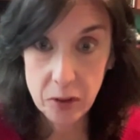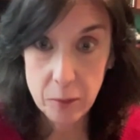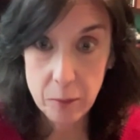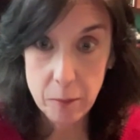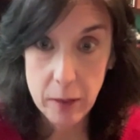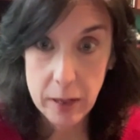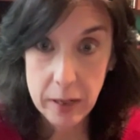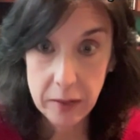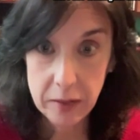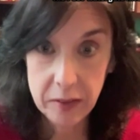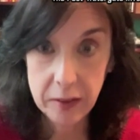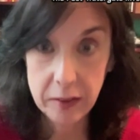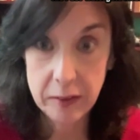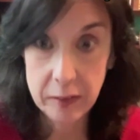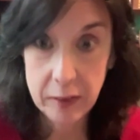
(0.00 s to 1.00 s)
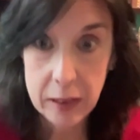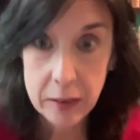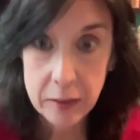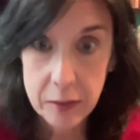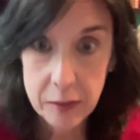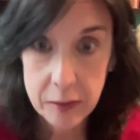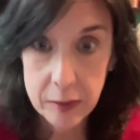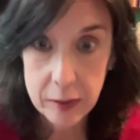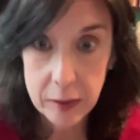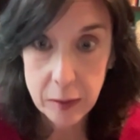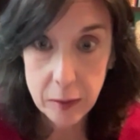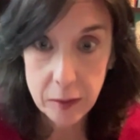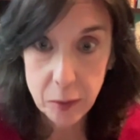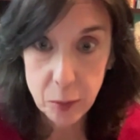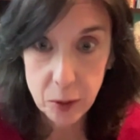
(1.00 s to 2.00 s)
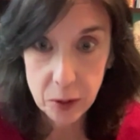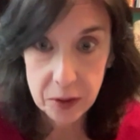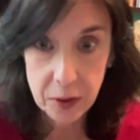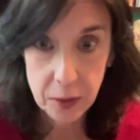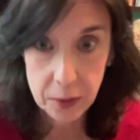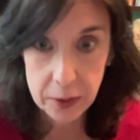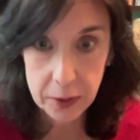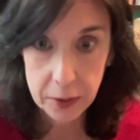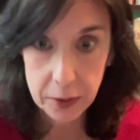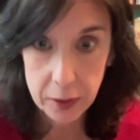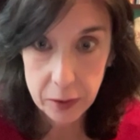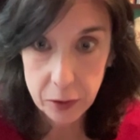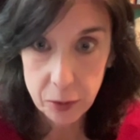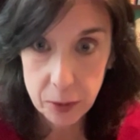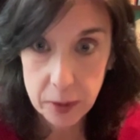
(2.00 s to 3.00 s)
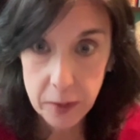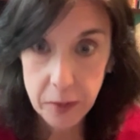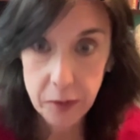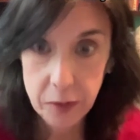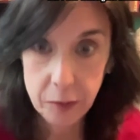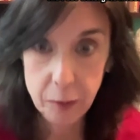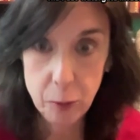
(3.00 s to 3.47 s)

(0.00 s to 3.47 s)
it makes sense in authoritarian countries